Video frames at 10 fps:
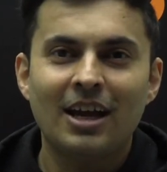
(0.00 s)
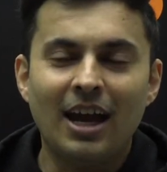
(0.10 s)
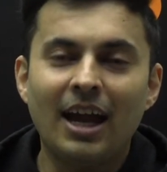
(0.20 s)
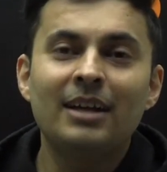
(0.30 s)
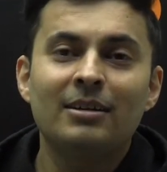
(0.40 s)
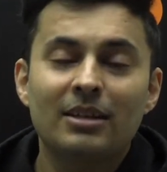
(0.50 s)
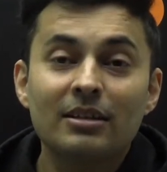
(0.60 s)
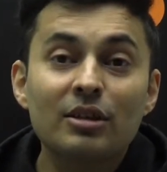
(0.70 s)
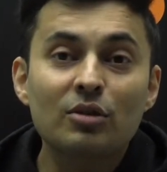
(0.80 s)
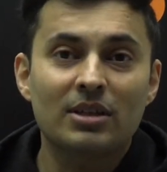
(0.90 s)
And
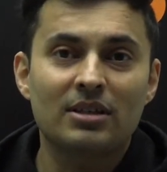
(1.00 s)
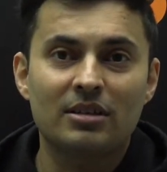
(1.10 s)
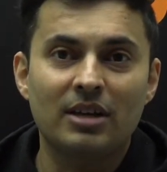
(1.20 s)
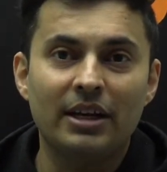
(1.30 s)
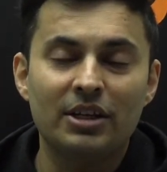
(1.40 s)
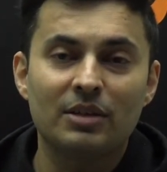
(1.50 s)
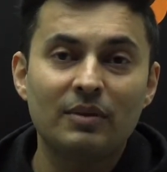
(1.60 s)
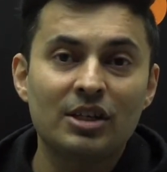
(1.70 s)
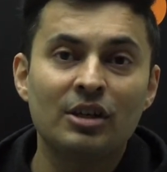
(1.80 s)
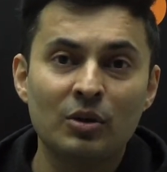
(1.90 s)
this was the strategy
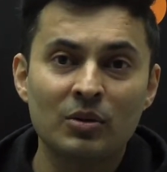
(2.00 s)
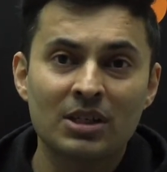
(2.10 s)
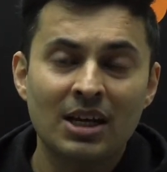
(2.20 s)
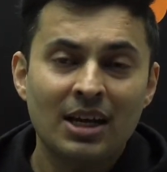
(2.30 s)
which he used.